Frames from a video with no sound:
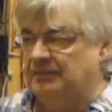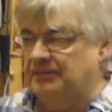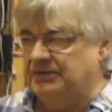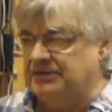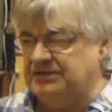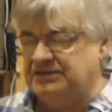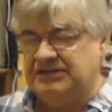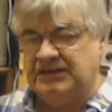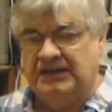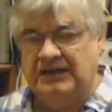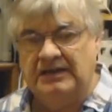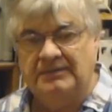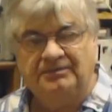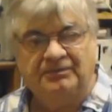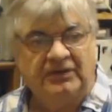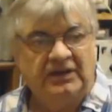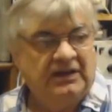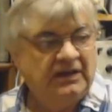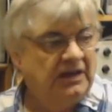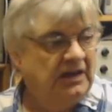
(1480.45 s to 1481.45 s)
But
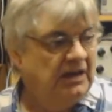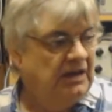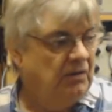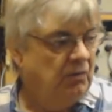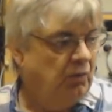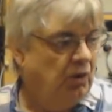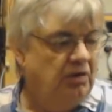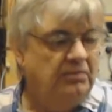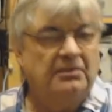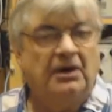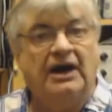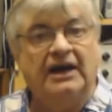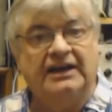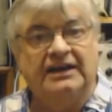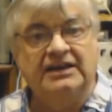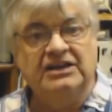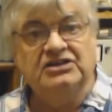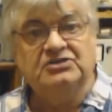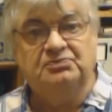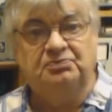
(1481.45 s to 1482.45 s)
what
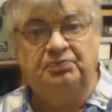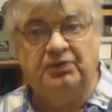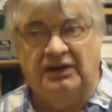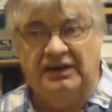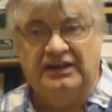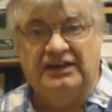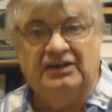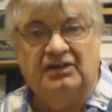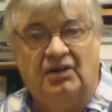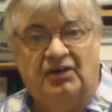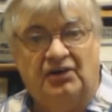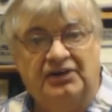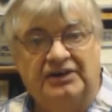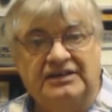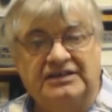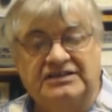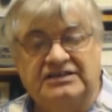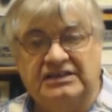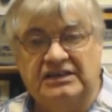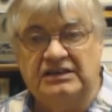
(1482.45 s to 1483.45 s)
mine is brilliant on
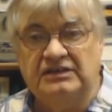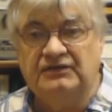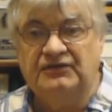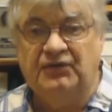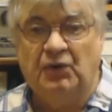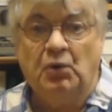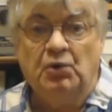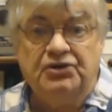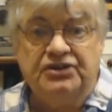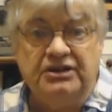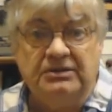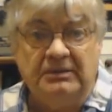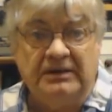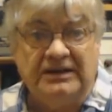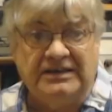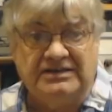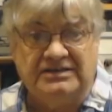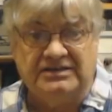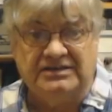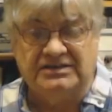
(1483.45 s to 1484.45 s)
is 40
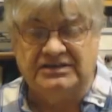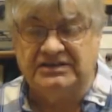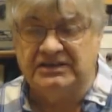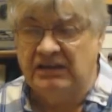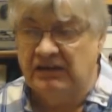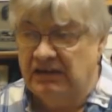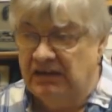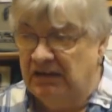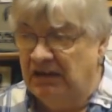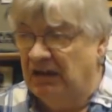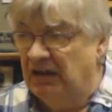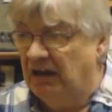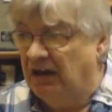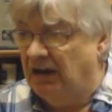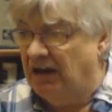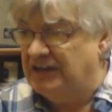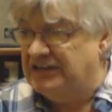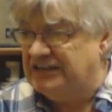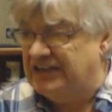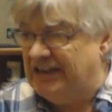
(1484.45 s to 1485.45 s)
metres.
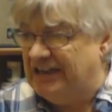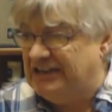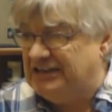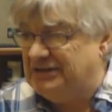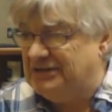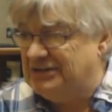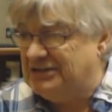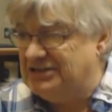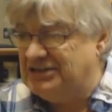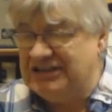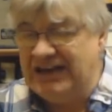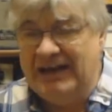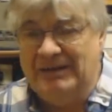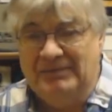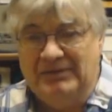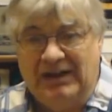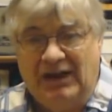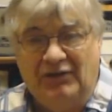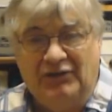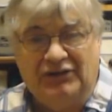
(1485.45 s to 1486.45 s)
I said to a
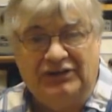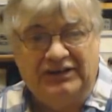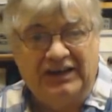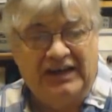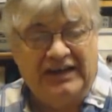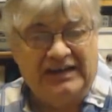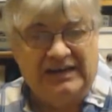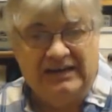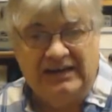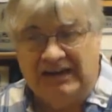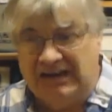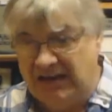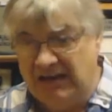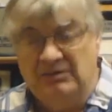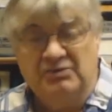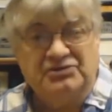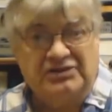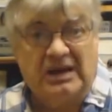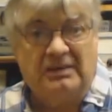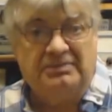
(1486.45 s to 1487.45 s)
chap the other day,
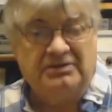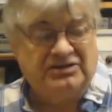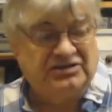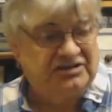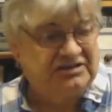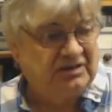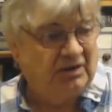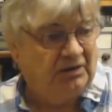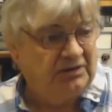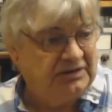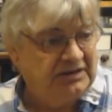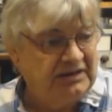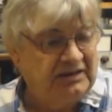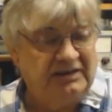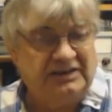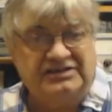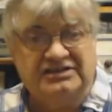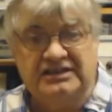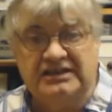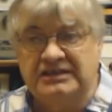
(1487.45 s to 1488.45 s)
he was up in Scotland,
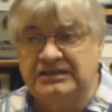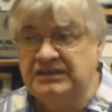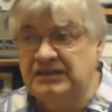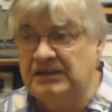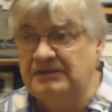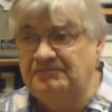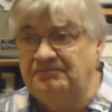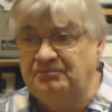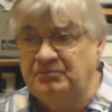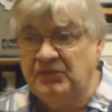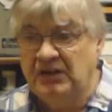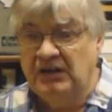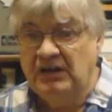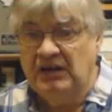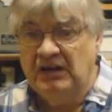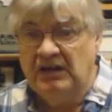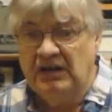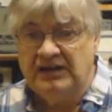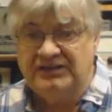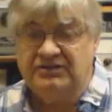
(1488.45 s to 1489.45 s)
and I said,
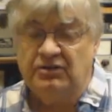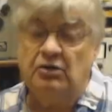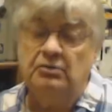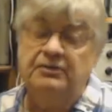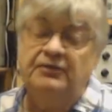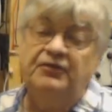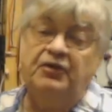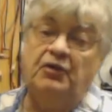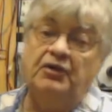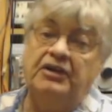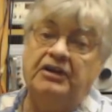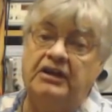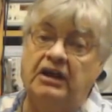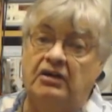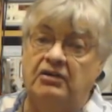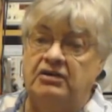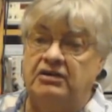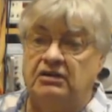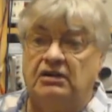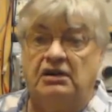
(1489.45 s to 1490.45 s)
oh, before you
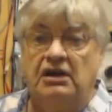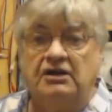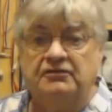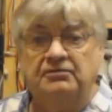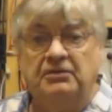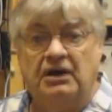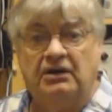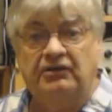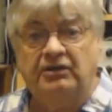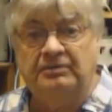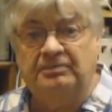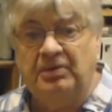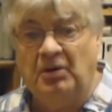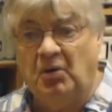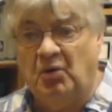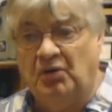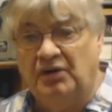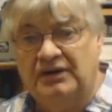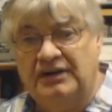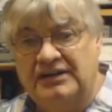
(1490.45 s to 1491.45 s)
go, can I have my
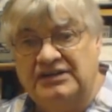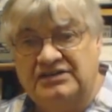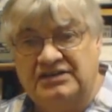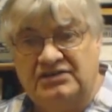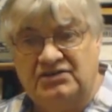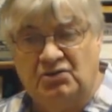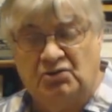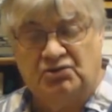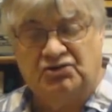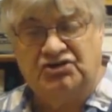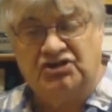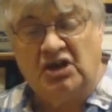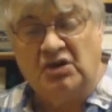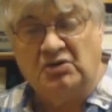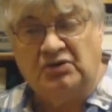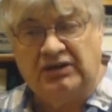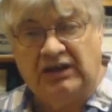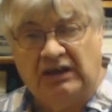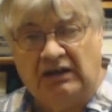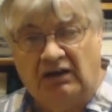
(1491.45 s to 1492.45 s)
report? And he said, you're
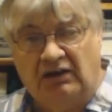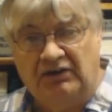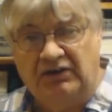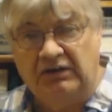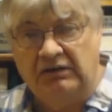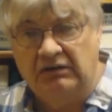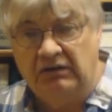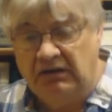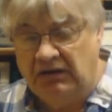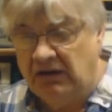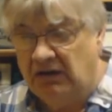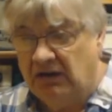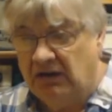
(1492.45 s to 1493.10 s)
joking, aren't you?